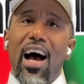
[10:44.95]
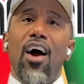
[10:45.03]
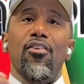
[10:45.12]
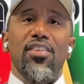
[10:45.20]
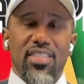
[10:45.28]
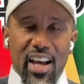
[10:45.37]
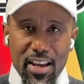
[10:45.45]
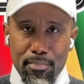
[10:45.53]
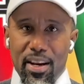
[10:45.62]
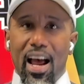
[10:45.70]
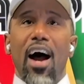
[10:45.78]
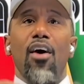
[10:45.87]
our
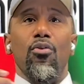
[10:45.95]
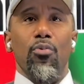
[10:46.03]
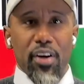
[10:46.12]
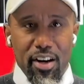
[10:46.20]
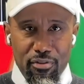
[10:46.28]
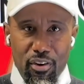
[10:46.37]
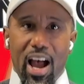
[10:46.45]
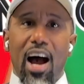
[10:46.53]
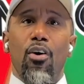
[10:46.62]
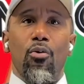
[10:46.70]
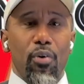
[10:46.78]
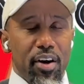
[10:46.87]
assignment, our whatever,
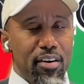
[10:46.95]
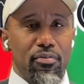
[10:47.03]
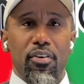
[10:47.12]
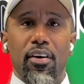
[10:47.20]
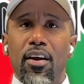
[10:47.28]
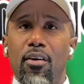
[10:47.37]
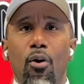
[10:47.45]
our whatever.